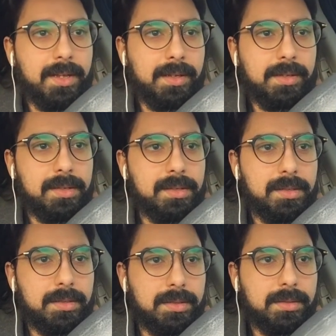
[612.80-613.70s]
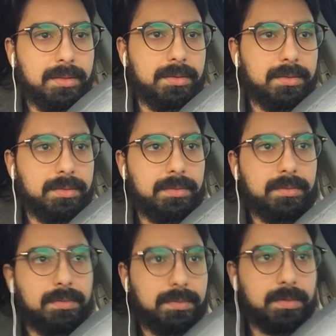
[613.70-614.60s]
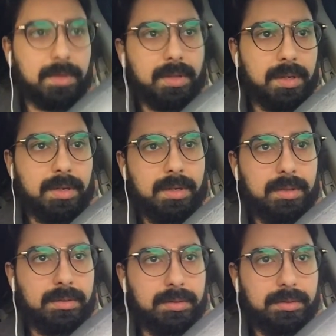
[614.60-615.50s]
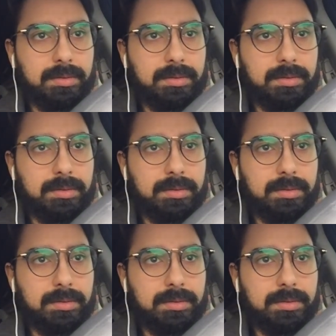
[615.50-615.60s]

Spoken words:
Nobody speaks.